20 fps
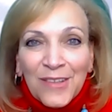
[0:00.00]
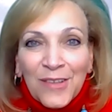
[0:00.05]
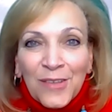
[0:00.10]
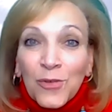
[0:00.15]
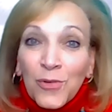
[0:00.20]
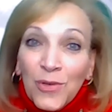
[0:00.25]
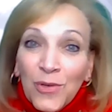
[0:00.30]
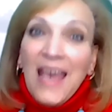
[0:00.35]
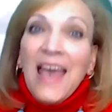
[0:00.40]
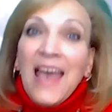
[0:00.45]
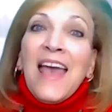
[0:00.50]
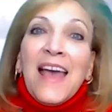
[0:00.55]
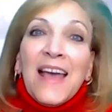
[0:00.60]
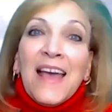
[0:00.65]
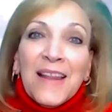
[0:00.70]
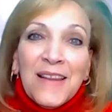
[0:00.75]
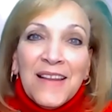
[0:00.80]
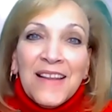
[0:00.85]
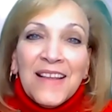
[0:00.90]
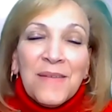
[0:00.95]
You
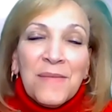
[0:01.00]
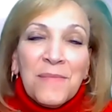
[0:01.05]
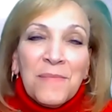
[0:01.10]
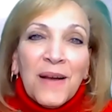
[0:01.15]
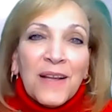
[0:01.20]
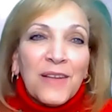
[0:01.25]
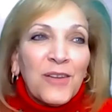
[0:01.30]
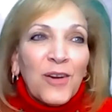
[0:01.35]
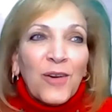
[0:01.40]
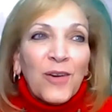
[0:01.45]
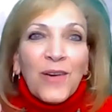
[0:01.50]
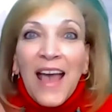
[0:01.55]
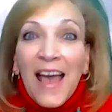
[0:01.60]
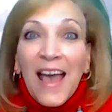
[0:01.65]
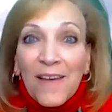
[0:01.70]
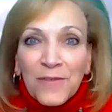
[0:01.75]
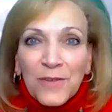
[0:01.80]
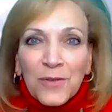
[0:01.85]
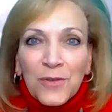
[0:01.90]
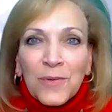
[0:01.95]
can, but you don't
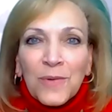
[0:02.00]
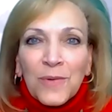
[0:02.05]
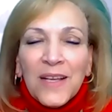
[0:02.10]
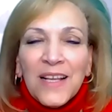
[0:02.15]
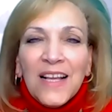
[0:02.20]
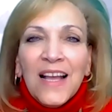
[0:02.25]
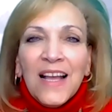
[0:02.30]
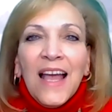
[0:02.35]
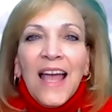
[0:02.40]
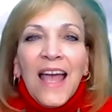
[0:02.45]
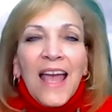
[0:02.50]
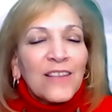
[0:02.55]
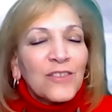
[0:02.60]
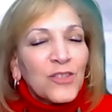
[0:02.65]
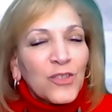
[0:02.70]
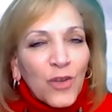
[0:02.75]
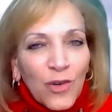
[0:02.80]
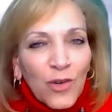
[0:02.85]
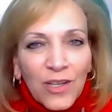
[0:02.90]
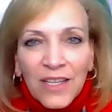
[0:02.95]
have to. And
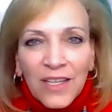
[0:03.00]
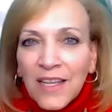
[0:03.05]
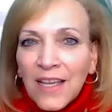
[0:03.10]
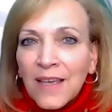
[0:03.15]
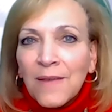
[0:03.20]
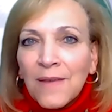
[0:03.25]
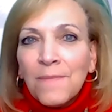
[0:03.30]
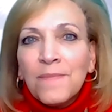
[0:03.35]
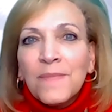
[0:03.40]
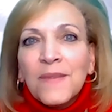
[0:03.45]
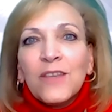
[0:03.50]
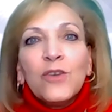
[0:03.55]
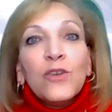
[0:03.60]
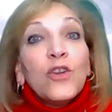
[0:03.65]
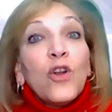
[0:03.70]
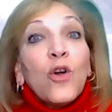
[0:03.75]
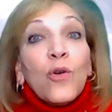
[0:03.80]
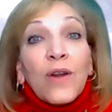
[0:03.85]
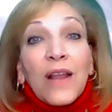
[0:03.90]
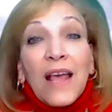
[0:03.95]
certainly,
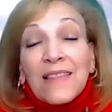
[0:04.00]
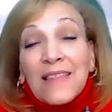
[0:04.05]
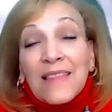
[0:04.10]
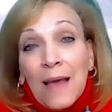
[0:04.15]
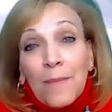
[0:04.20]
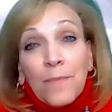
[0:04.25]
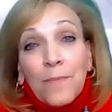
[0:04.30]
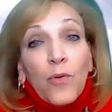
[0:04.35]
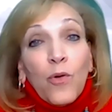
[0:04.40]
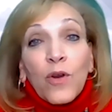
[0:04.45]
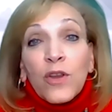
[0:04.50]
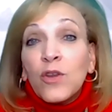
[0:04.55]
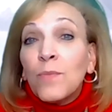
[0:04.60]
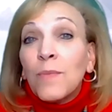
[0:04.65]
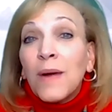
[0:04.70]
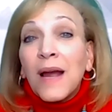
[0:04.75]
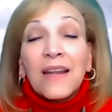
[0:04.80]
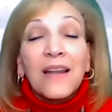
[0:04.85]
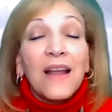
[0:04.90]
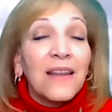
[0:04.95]
at that point, you
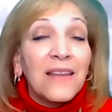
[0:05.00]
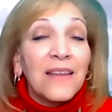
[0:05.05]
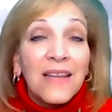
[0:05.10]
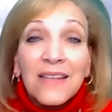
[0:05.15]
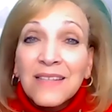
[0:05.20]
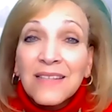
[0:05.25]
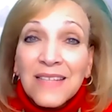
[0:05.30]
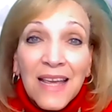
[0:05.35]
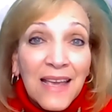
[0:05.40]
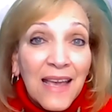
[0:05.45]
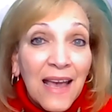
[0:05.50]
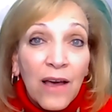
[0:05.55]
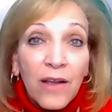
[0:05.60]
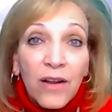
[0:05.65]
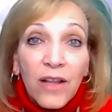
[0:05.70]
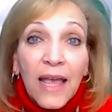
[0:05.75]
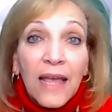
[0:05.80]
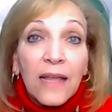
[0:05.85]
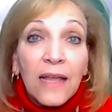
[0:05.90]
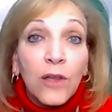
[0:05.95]
might not need to take
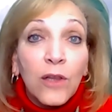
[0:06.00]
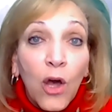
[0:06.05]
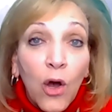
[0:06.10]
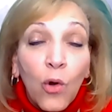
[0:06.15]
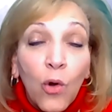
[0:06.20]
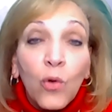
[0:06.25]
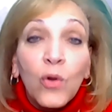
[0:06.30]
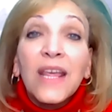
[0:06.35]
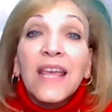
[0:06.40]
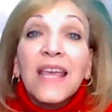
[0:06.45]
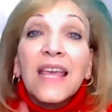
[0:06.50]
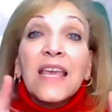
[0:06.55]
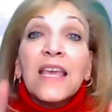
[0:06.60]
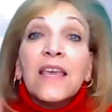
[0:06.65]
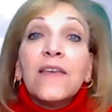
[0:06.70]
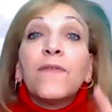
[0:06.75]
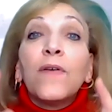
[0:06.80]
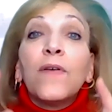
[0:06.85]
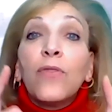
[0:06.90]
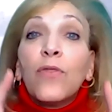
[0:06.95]
out a loan,
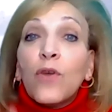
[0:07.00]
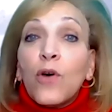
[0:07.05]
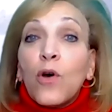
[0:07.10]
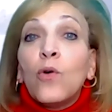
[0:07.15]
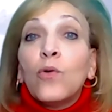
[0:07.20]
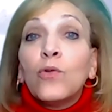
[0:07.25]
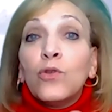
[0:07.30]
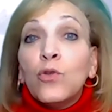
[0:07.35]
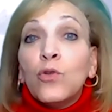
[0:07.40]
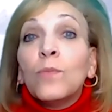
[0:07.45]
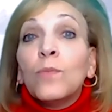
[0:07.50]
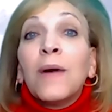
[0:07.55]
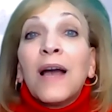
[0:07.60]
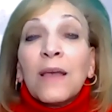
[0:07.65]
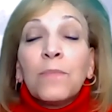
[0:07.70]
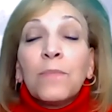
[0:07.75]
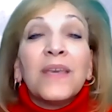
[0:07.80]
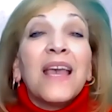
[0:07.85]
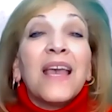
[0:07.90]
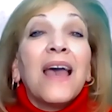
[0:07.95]
even though you
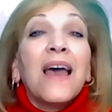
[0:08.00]
might be